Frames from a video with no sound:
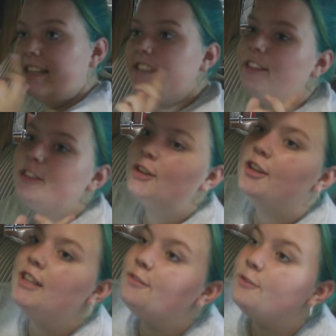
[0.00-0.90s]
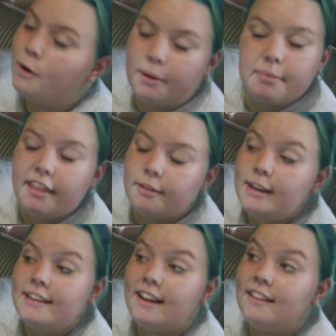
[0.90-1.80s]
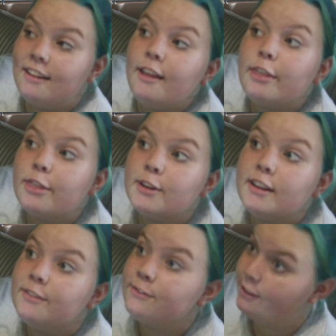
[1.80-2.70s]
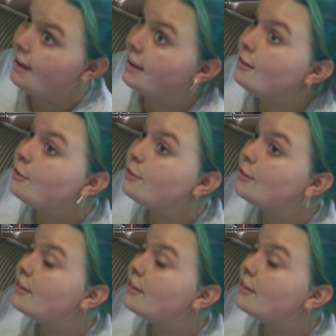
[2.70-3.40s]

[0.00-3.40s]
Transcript: It's at 34, by the way, Dad, not 35.